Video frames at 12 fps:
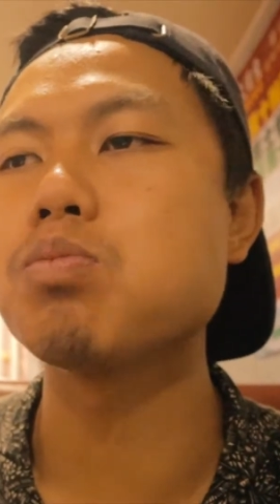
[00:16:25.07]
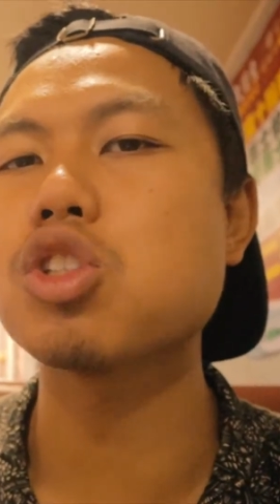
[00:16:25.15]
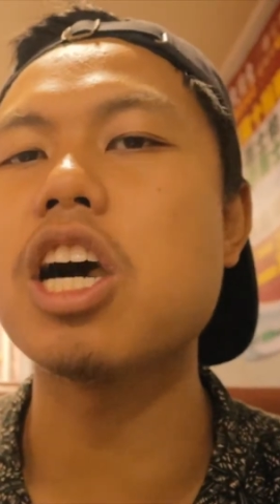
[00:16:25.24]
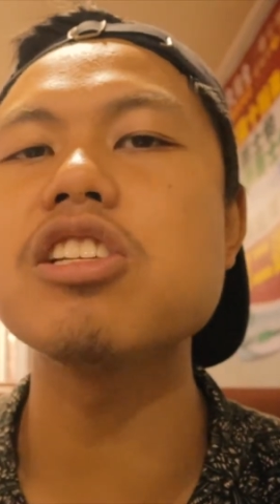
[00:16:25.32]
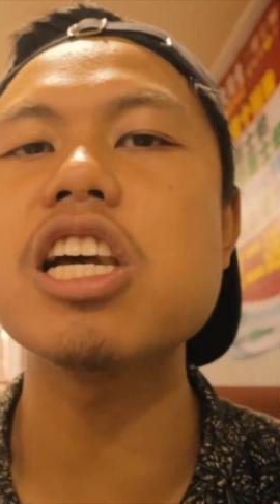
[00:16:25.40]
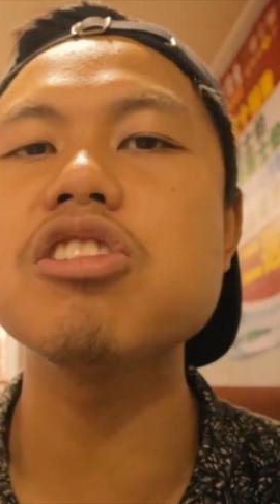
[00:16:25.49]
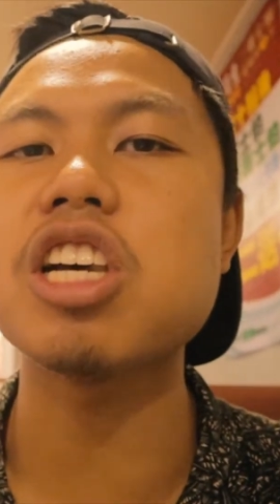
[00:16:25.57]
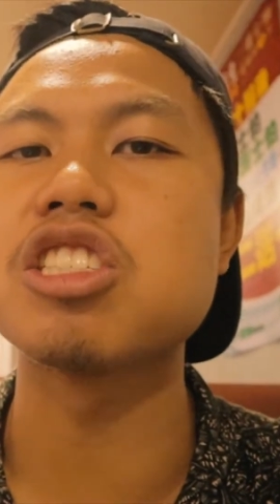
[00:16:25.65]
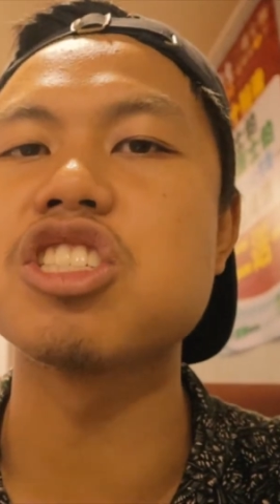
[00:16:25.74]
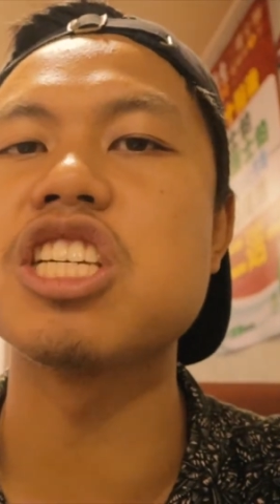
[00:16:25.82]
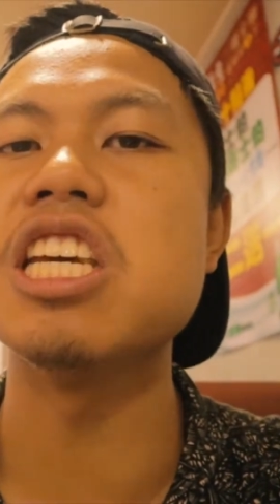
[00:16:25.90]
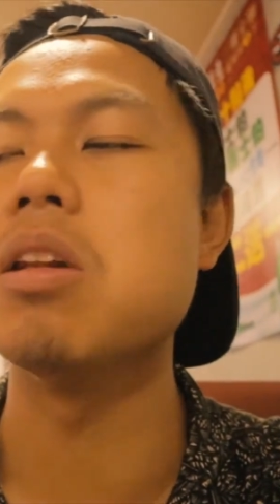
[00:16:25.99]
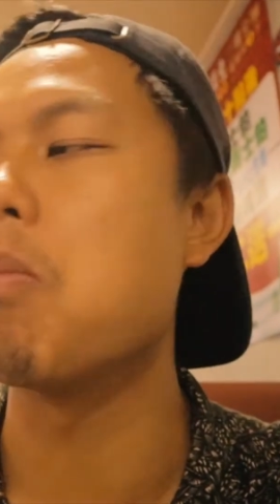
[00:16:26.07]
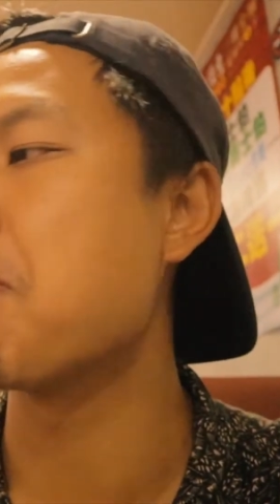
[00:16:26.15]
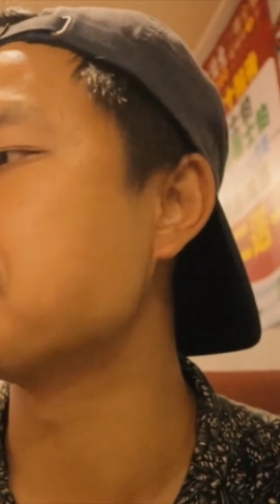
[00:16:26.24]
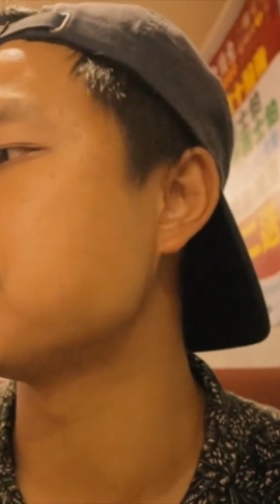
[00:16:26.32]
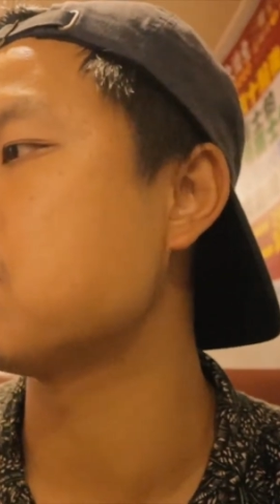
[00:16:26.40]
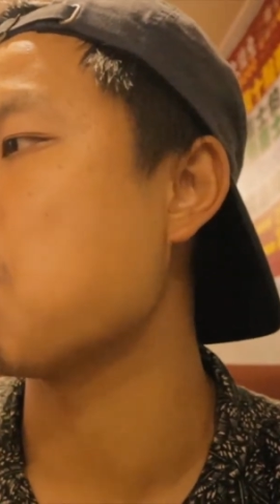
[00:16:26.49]
Kind of tastes like skin.
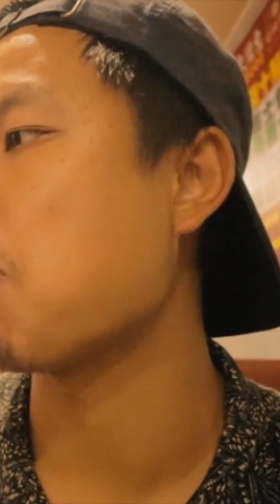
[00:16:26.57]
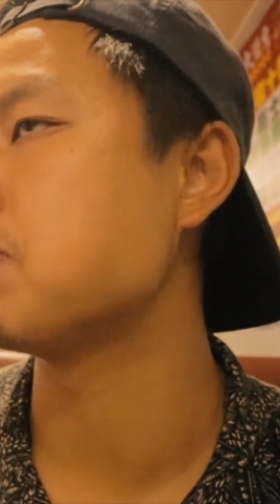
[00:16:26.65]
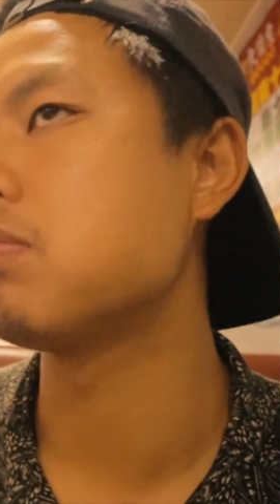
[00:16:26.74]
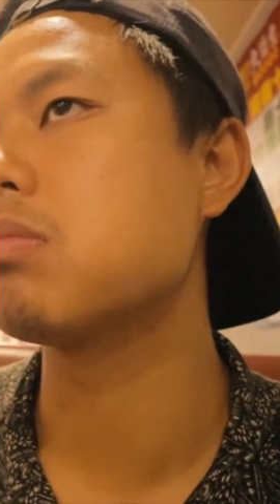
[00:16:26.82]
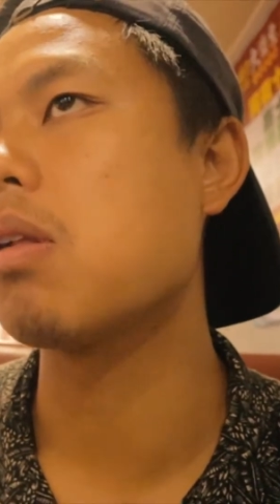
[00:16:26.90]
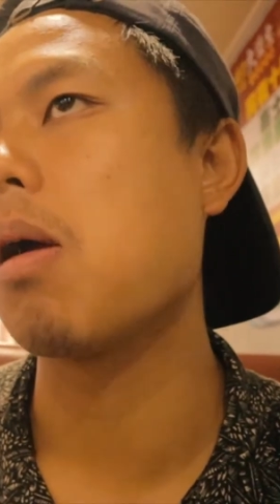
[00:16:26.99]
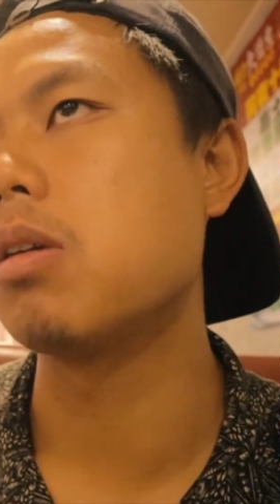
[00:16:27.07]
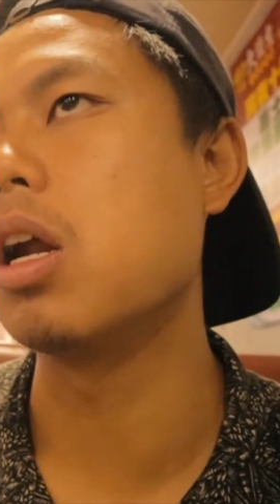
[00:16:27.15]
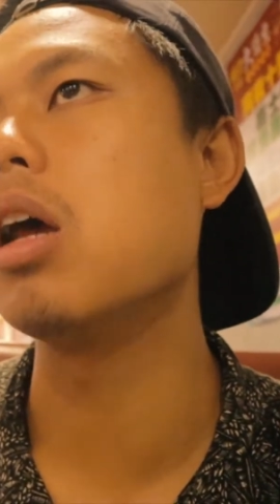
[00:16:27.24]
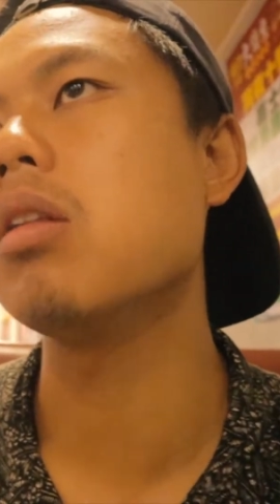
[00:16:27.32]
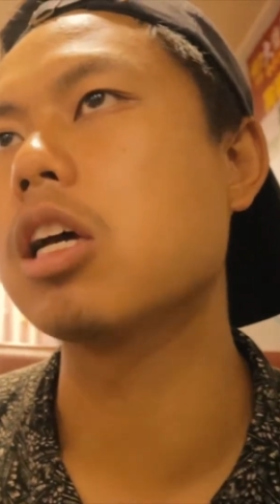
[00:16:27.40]
Right?